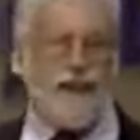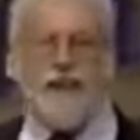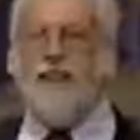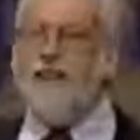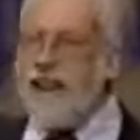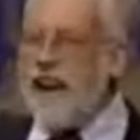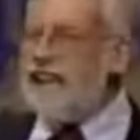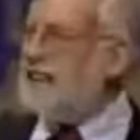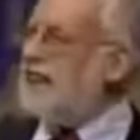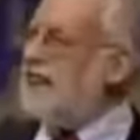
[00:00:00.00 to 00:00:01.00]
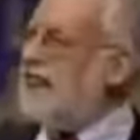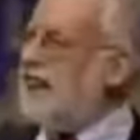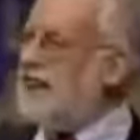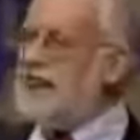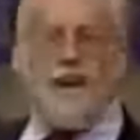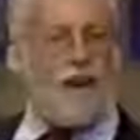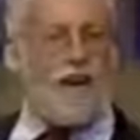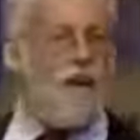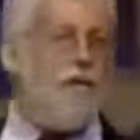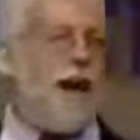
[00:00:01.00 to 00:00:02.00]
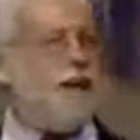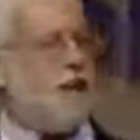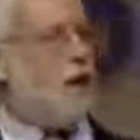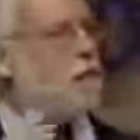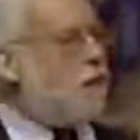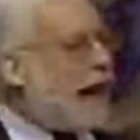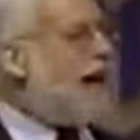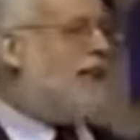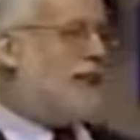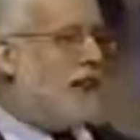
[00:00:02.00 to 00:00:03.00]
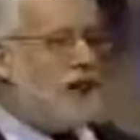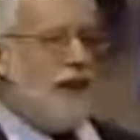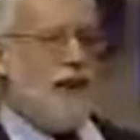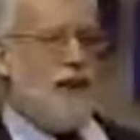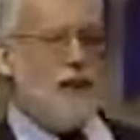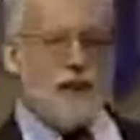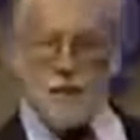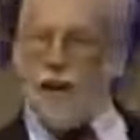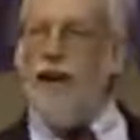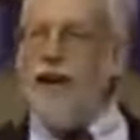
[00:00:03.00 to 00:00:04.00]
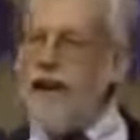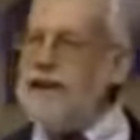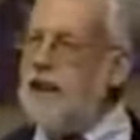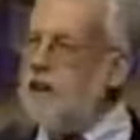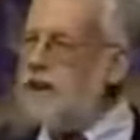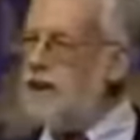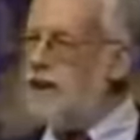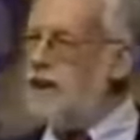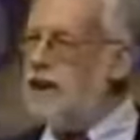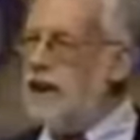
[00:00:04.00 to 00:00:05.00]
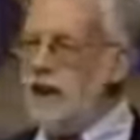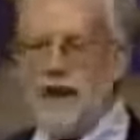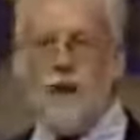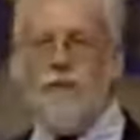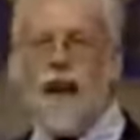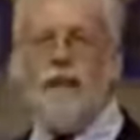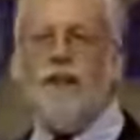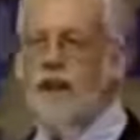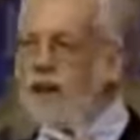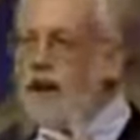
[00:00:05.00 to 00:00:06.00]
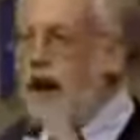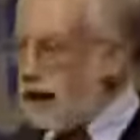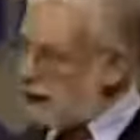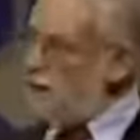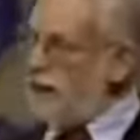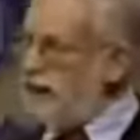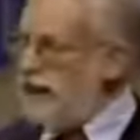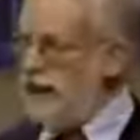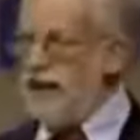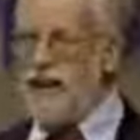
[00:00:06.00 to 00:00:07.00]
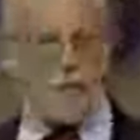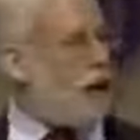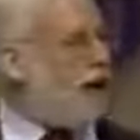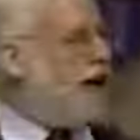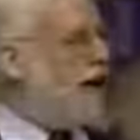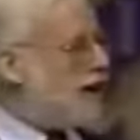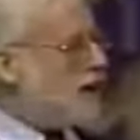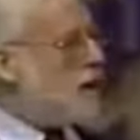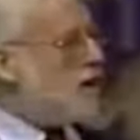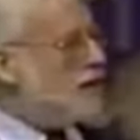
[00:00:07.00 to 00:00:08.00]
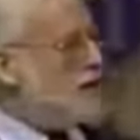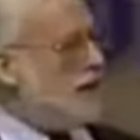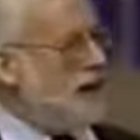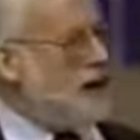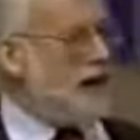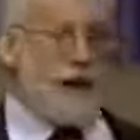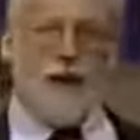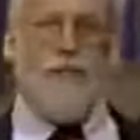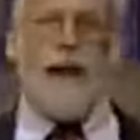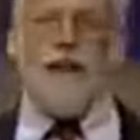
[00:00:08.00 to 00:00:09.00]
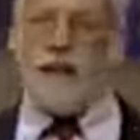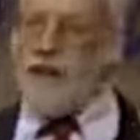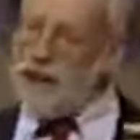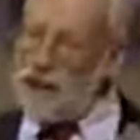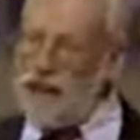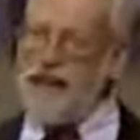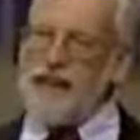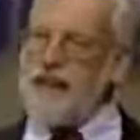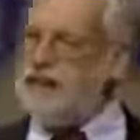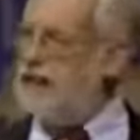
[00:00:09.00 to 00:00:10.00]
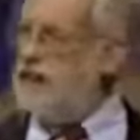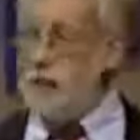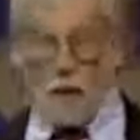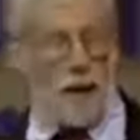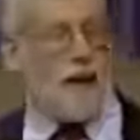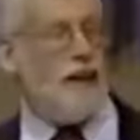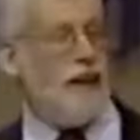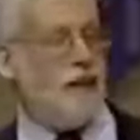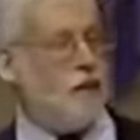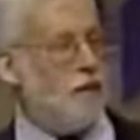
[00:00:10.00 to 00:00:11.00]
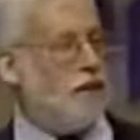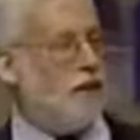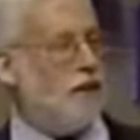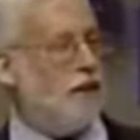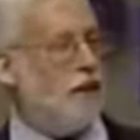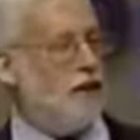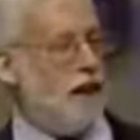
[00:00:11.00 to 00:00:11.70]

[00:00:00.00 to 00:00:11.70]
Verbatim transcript: mean, these are nasty things. Now, can you imagine your pastor swearing these oaths? Can you imagine your husband swearing these oaths? Can you imagine your deacons swearing these oaths?